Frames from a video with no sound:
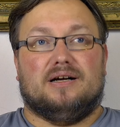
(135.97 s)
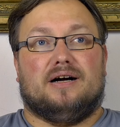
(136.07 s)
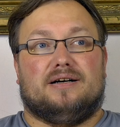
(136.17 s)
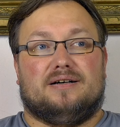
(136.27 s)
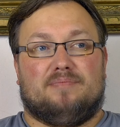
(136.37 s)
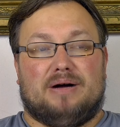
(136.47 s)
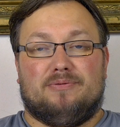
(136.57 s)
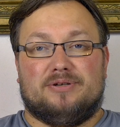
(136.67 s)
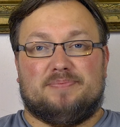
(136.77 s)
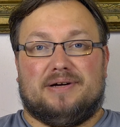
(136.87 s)

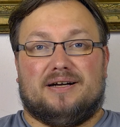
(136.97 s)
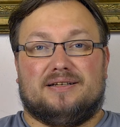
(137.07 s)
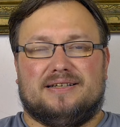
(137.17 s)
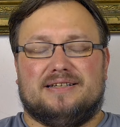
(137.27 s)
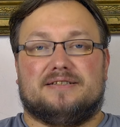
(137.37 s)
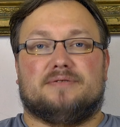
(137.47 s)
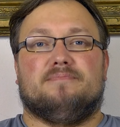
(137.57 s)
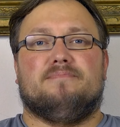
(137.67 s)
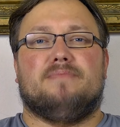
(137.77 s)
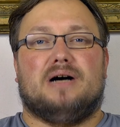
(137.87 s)
Mousepad is
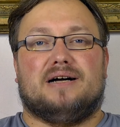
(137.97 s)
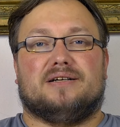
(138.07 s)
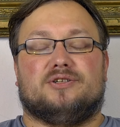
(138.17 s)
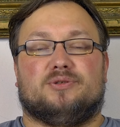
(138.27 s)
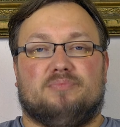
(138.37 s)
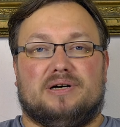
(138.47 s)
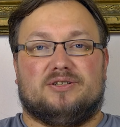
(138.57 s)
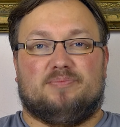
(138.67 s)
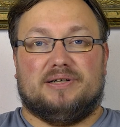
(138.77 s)
much